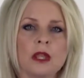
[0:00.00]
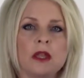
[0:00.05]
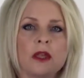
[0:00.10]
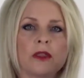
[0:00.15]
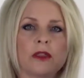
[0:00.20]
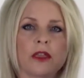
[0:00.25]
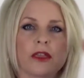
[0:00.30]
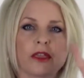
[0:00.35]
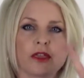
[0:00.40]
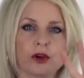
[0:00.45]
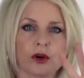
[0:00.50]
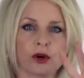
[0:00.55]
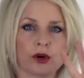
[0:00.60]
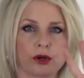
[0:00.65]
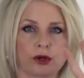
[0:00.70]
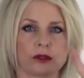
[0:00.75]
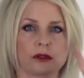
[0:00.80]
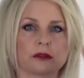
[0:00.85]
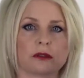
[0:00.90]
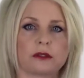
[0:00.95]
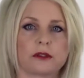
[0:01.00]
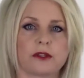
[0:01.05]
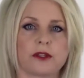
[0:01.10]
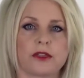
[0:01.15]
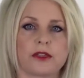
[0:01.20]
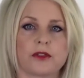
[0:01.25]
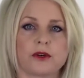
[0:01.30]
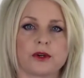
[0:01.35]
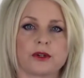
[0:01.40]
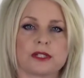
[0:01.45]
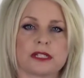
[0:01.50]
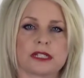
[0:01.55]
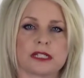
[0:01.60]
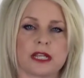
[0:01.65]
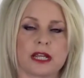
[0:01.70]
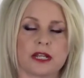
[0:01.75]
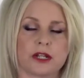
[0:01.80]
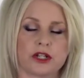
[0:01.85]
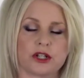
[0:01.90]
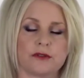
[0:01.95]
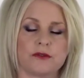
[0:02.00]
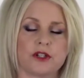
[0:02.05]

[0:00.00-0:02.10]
the third stage of